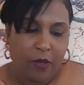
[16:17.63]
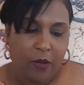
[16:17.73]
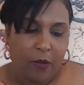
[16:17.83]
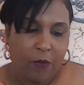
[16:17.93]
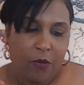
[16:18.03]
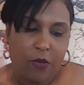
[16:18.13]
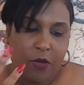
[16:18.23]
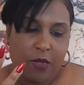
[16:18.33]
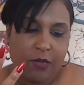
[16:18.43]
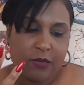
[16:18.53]

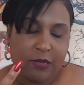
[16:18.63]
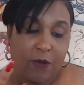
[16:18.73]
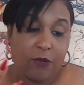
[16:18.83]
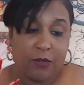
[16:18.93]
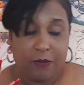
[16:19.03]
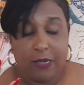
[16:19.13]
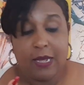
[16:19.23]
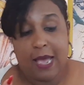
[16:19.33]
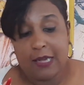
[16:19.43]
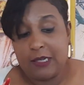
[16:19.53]
Because
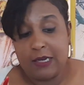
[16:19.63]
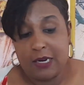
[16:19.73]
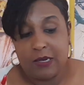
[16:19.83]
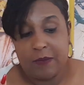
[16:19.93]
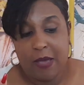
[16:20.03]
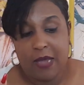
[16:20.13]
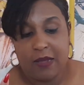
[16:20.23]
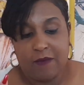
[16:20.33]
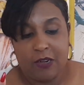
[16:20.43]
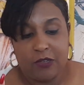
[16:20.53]
they're debating
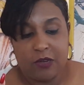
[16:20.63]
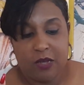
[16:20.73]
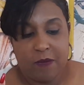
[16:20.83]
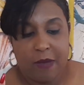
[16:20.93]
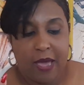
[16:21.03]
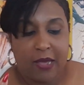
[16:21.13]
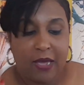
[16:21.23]
if they should come back